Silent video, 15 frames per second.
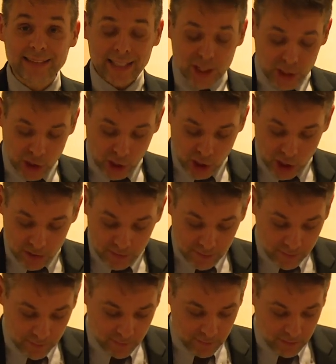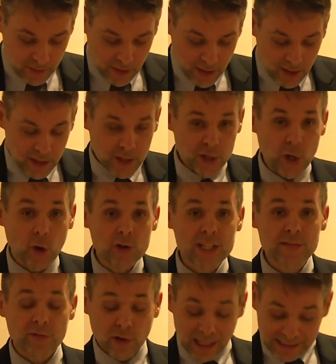dinner,
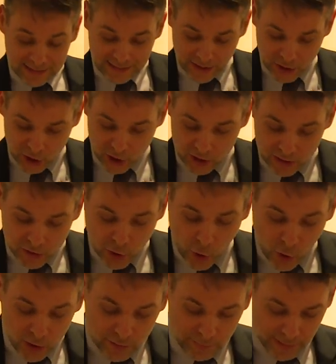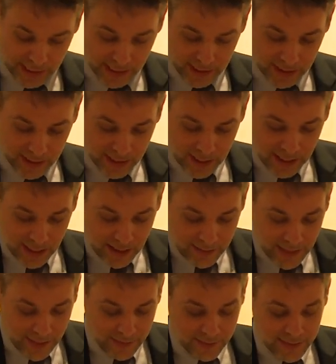Joseph Ratzinger told me
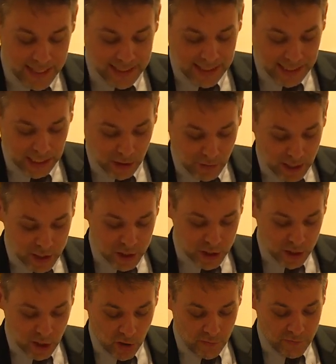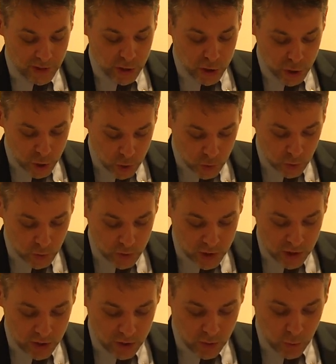that the declaration on the
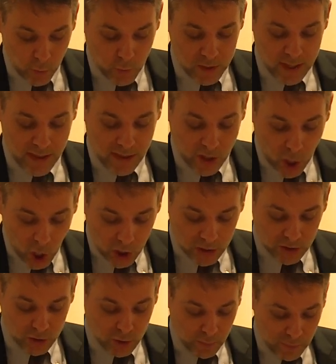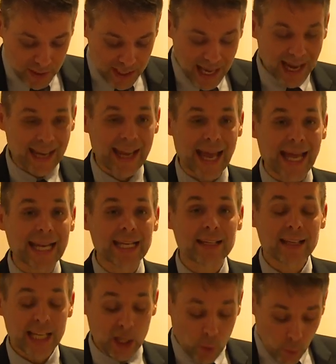Jews was thought to be again
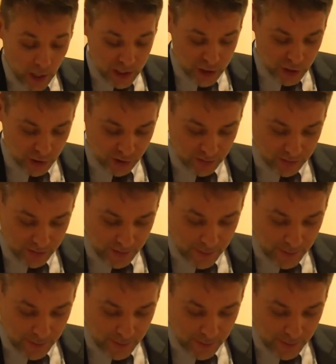in question.